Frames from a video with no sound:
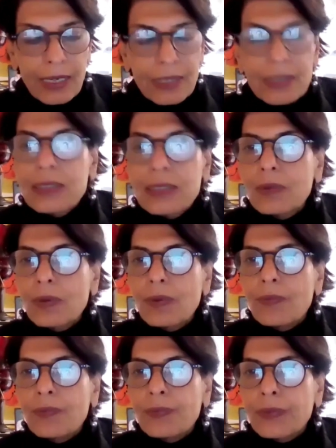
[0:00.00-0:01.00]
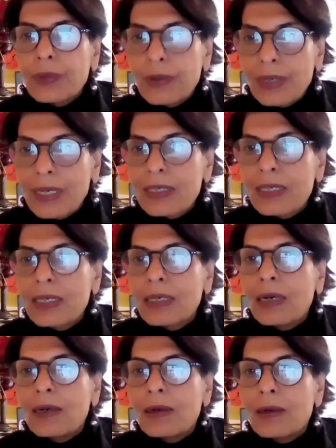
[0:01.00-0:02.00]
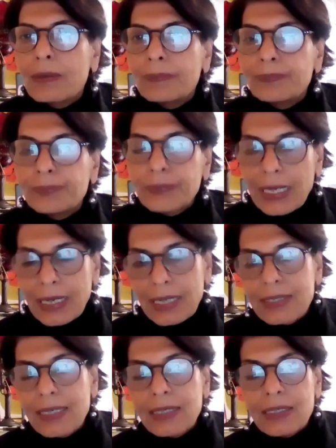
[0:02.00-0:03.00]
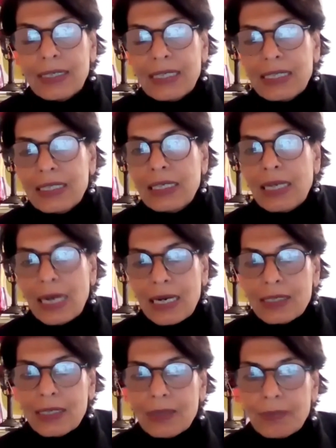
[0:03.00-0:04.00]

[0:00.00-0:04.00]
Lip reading: it is creating, like I said, the leaky gut.